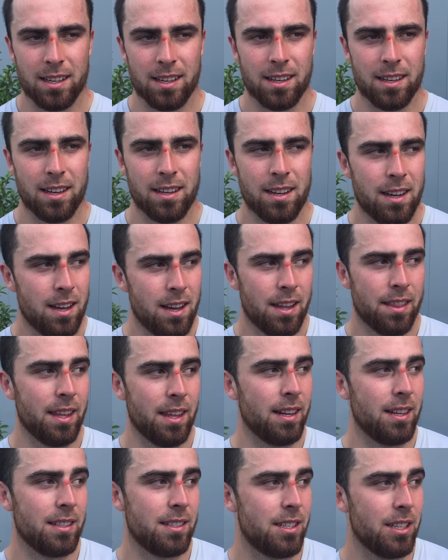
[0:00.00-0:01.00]
I
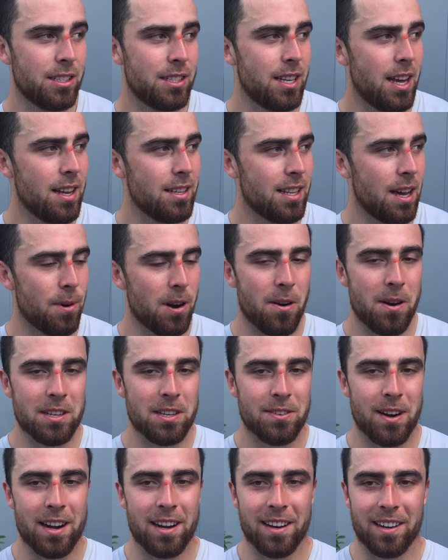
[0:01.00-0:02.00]
think it just says that we're
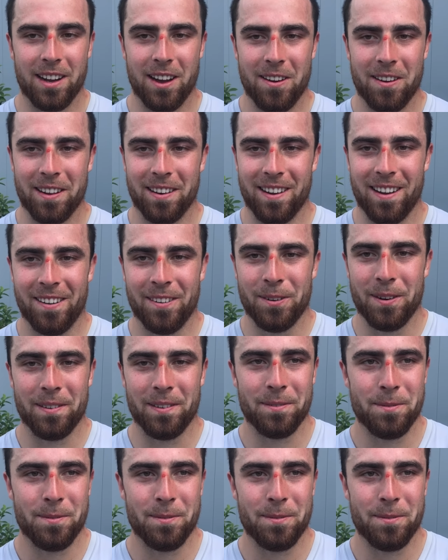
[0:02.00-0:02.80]
always ready to go, you know.